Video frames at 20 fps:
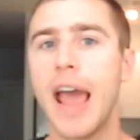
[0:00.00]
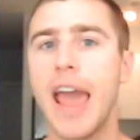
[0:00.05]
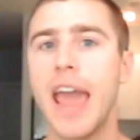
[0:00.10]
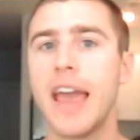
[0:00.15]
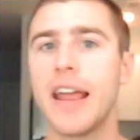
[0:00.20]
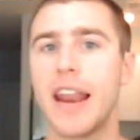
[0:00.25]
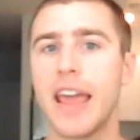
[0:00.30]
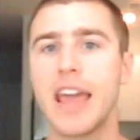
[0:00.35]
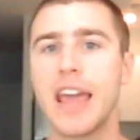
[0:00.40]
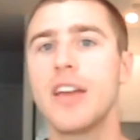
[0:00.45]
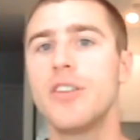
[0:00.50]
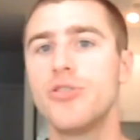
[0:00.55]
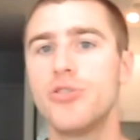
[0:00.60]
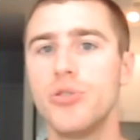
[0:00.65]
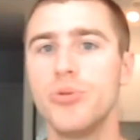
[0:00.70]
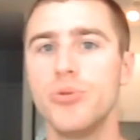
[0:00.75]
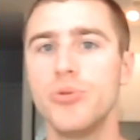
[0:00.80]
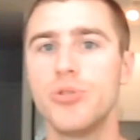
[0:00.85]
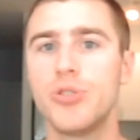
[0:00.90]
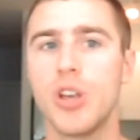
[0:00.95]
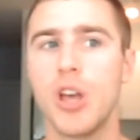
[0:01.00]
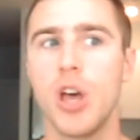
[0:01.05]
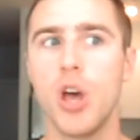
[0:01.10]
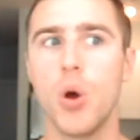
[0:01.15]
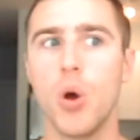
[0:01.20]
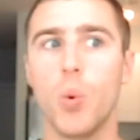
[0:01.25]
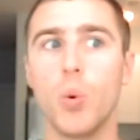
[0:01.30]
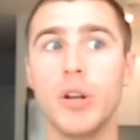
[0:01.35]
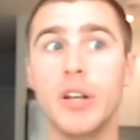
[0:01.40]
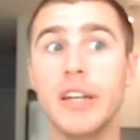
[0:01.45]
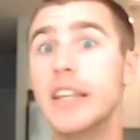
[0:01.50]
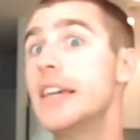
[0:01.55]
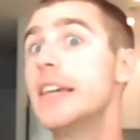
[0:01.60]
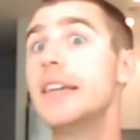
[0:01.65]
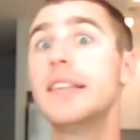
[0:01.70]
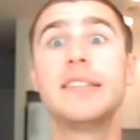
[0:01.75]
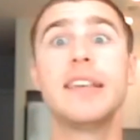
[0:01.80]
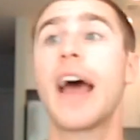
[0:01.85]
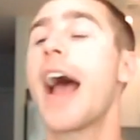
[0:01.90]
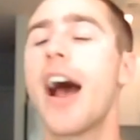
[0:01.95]
And Andrews would
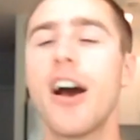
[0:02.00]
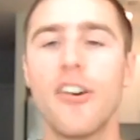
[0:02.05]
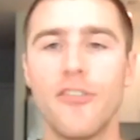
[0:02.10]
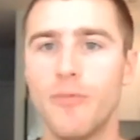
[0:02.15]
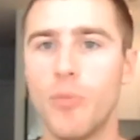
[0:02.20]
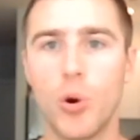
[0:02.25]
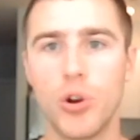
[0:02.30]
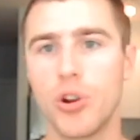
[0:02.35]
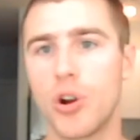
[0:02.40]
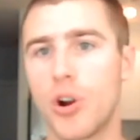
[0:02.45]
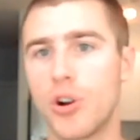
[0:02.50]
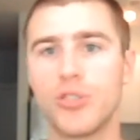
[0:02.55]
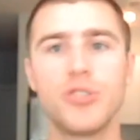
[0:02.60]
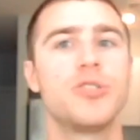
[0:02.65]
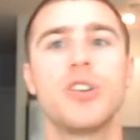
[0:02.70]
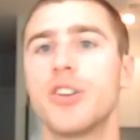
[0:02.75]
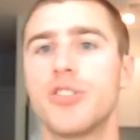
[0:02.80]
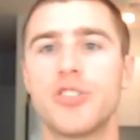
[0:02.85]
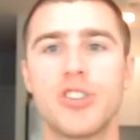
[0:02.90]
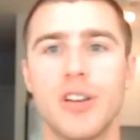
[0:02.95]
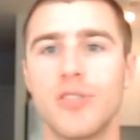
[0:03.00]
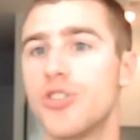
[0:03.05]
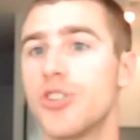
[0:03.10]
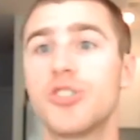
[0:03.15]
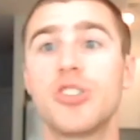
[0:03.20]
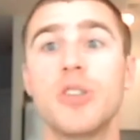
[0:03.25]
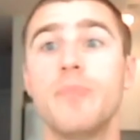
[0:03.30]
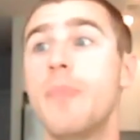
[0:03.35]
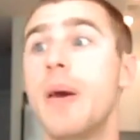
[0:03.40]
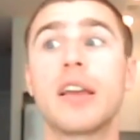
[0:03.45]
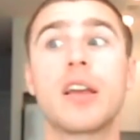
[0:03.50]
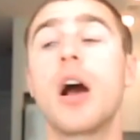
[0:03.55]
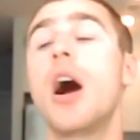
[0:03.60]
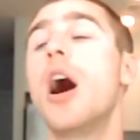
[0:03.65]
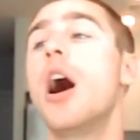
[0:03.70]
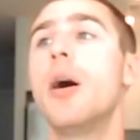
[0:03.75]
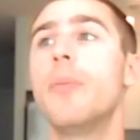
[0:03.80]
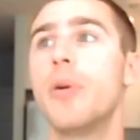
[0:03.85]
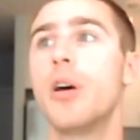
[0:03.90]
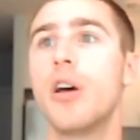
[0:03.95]
need to have more yards and touchdowns just to make
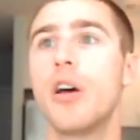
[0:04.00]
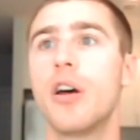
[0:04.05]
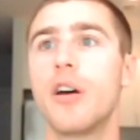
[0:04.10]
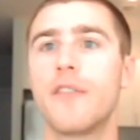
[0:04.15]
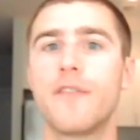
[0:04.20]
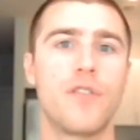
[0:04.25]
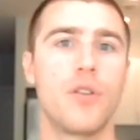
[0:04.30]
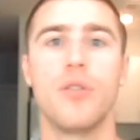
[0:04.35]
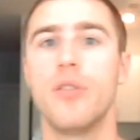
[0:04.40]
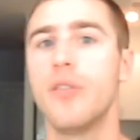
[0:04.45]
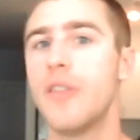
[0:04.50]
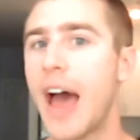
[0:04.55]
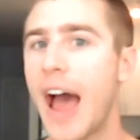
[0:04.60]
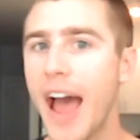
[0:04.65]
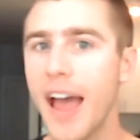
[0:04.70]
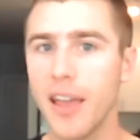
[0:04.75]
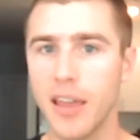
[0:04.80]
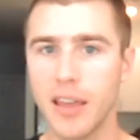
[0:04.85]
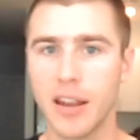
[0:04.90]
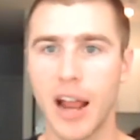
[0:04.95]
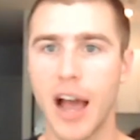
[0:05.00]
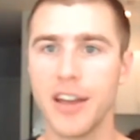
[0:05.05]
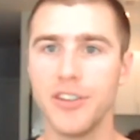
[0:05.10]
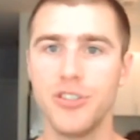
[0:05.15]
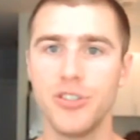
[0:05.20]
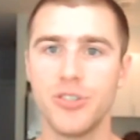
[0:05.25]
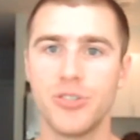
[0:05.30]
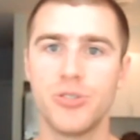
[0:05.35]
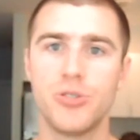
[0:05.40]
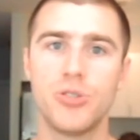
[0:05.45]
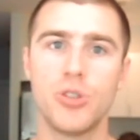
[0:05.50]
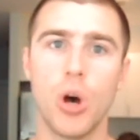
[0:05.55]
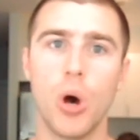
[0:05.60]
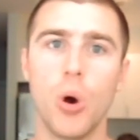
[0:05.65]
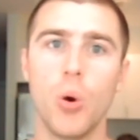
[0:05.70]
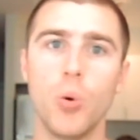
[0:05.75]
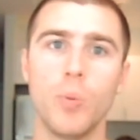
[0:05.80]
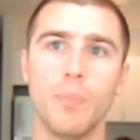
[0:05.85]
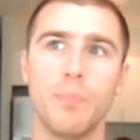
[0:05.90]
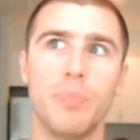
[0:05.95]
up for that. And I just
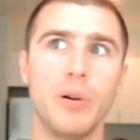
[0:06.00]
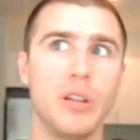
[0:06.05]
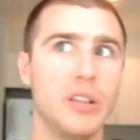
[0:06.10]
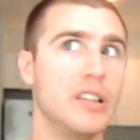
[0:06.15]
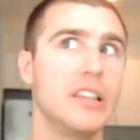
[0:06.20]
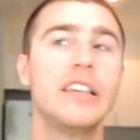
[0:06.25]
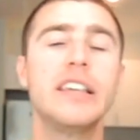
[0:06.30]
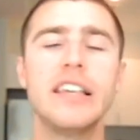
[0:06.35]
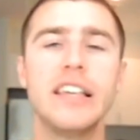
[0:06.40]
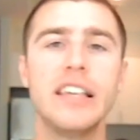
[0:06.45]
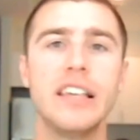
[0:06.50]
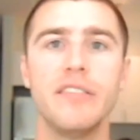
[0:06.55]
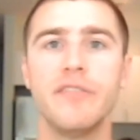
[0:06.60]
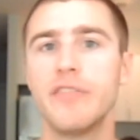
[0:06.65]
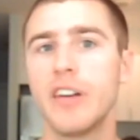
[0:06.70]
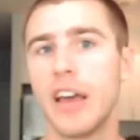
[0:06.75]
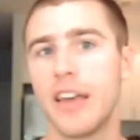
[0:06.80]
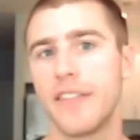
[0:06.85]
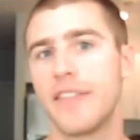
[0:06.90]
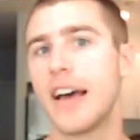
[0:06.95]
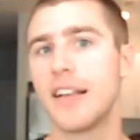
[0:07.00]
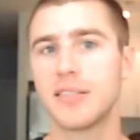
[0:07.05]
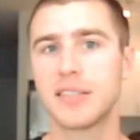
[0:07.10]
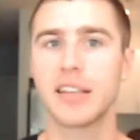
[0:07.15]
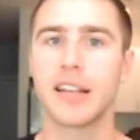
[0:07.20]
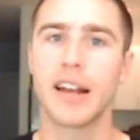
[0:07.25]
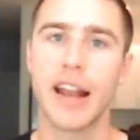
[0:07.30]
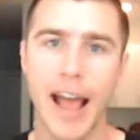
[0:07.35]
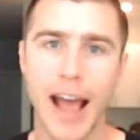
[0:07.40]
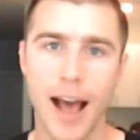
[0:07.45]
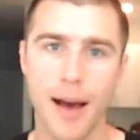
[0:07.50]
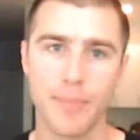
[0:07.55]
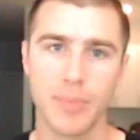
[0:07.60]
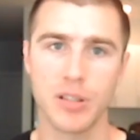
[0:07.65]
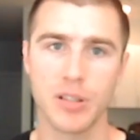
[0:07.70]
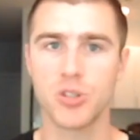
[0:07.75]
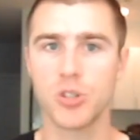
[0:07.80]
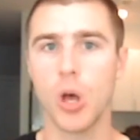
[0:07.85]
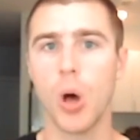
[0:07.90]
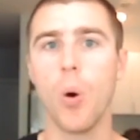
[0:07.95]
don't believe that's going to
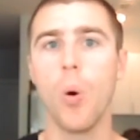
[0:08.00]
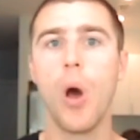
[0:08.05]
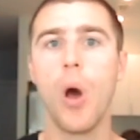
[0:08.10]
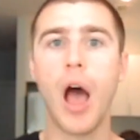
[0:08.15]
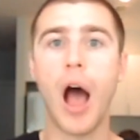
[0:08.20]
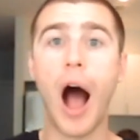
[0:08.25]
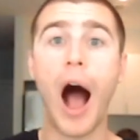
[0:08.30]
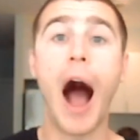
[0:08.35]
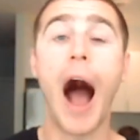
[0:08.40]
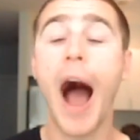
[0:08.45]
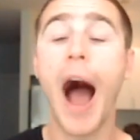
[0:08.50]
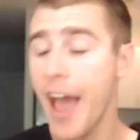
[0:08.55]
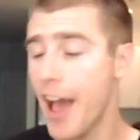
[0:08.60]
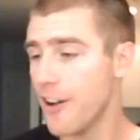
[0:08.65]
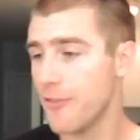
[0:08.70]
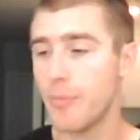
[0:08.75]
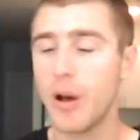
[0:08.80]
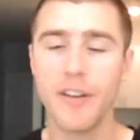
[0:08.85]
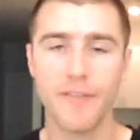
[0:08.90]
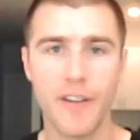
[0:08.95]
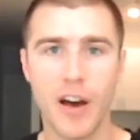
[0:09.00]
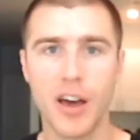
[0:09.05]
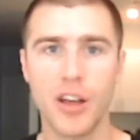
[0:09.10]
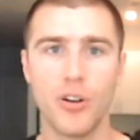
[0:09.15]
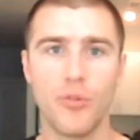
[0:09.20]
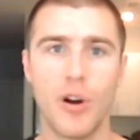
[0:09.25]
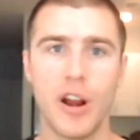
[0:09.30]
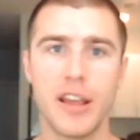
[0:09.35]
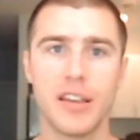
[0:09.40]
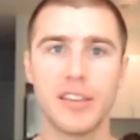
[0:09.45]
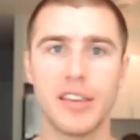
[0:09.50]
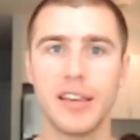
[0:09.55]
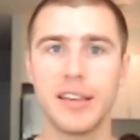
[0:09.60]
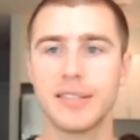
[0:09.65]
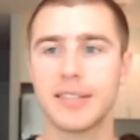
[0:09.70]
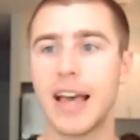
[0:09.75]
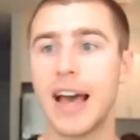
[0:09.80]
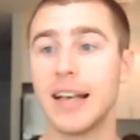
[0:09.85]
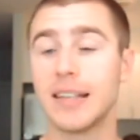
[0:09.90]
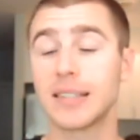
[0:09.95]
happen. So I have my final
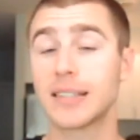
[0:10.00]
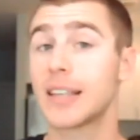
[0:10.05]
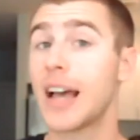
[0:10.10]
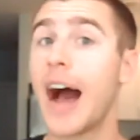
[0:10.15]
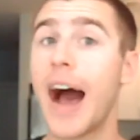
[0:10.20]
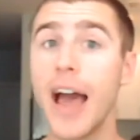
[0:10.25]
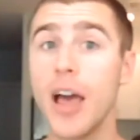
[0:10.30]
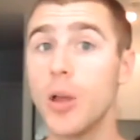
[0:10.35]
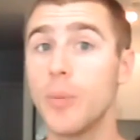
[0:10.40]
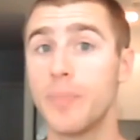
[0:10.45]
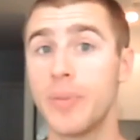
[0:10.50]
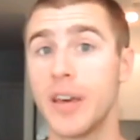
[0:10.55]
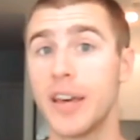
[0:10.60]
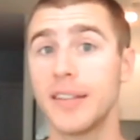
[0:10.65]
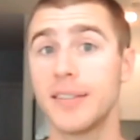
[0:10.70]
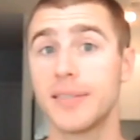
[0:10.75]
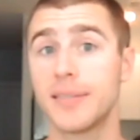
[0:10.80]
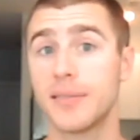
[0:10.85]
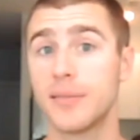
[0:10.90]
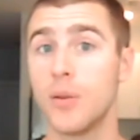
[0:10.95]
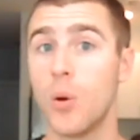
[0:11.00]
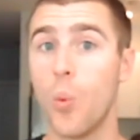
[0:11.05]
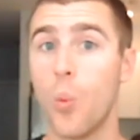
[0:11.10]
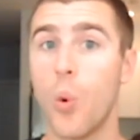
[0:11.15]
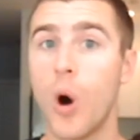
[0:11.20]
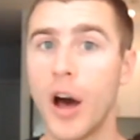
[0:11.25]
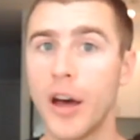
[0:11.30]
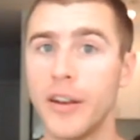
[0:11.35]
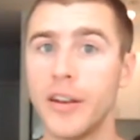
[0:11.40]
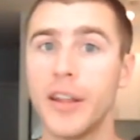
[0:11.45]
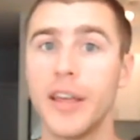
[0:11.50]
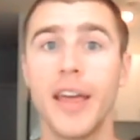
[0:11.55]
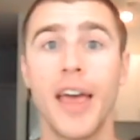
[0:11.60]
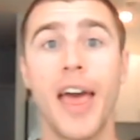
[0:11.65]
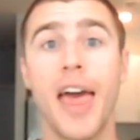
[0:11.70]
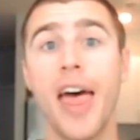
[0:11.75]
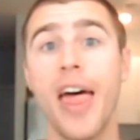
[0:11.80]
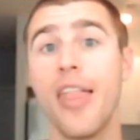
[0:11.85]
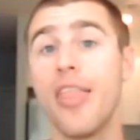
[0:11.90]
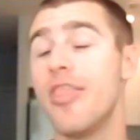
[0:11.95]
rankings as Kyle Pitts 1,
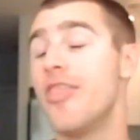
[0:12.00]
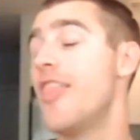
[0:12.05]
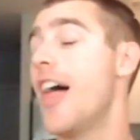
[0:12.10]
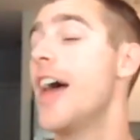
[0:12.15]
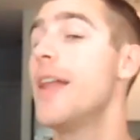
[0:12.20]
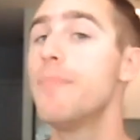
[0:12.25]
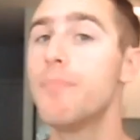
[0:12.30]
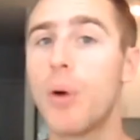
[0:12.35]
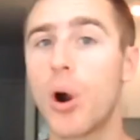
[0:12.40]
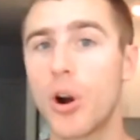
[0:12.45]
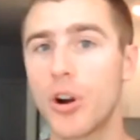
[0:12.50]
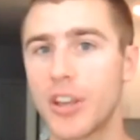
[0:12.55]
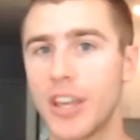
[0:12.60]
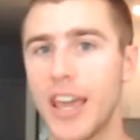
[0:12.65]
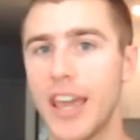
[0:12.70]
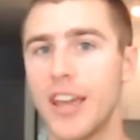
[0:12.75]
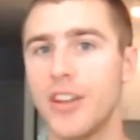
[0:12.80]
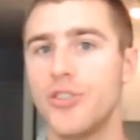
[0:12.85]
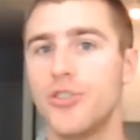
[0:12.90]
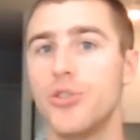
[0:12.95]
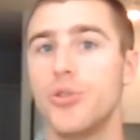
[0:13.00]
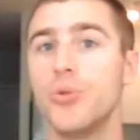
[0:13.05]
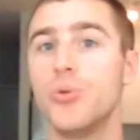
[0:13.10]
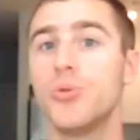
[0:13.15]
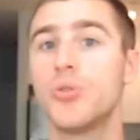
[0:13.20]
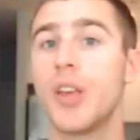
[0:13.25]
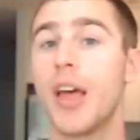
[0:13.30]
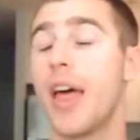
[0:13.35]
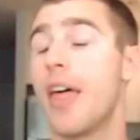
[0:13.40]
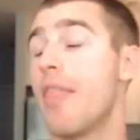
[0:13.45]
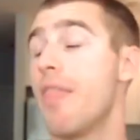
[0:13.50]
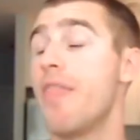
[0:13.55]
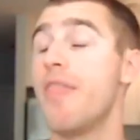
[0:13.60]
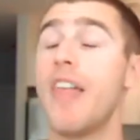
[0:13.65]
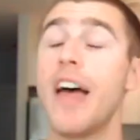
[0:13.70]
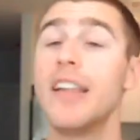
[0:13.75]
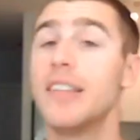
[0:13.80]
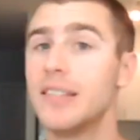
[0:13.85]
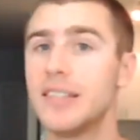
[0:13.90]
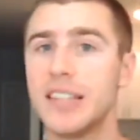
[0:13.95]
then Mark Andrews,
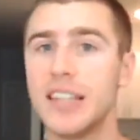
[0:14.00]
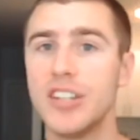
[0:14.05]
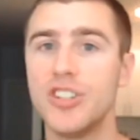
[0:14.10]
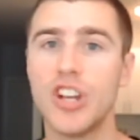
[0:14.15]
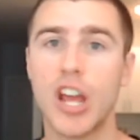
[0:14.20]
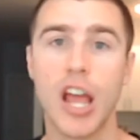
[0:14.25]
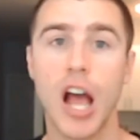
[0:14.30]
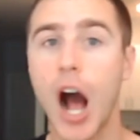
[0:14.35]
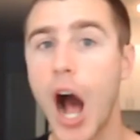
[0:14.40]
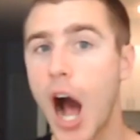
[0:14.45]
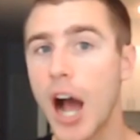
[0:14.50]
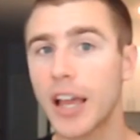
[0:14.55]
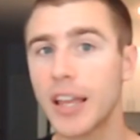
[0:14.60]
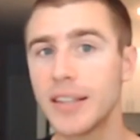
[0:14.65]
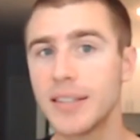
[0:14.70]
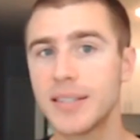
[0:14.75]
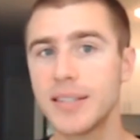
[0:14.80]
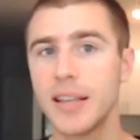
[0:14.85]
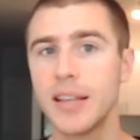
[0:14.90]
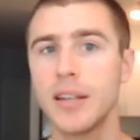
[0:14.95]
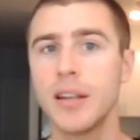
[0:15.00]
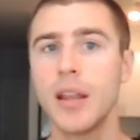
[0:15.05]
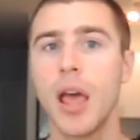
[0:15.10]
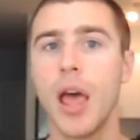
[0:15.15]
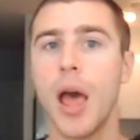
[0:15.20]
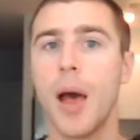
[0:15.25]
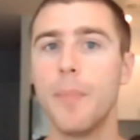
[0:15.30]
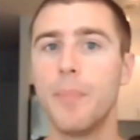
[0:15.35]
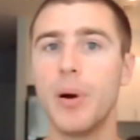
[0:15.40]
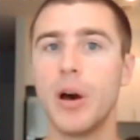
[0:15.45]
then T.J. Hockenson.